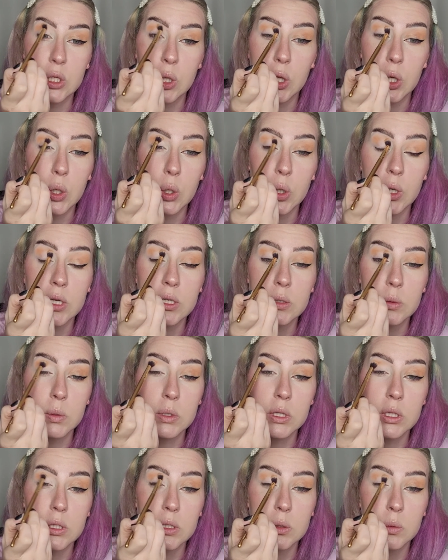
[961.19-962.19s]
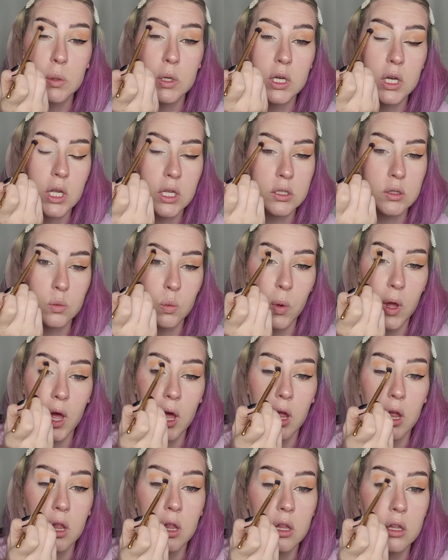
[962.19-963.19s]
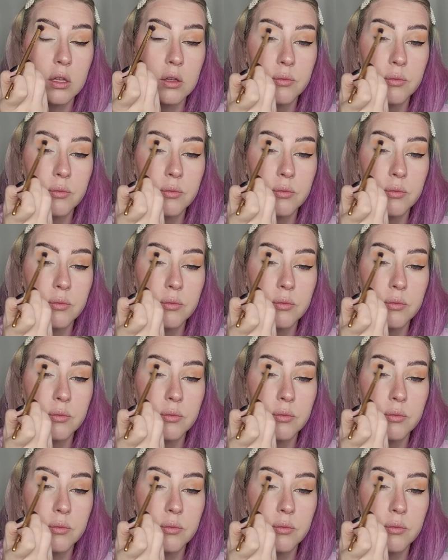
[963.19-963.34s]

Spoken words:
the crease with this one as well.